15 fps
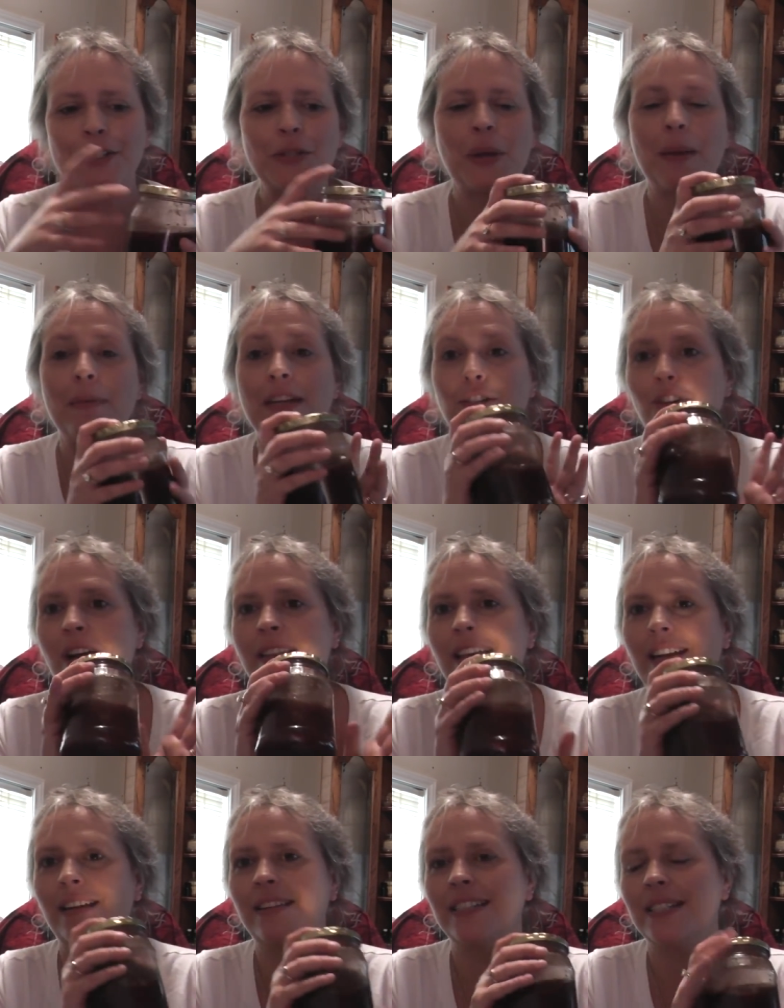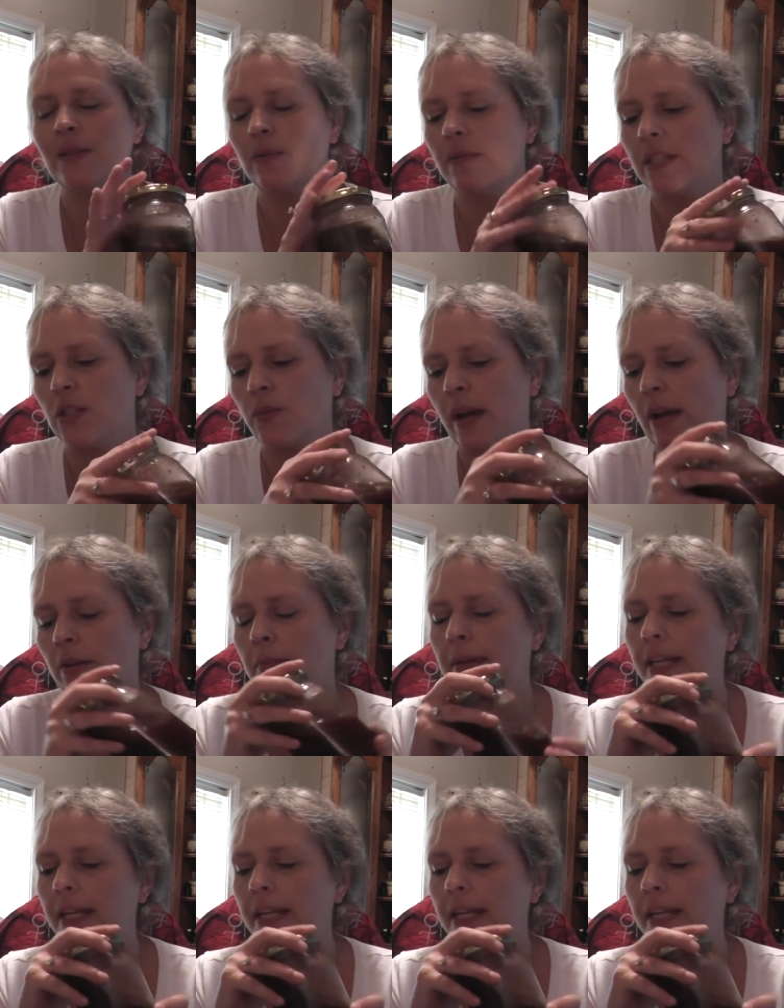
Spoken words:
so I may try that on this round.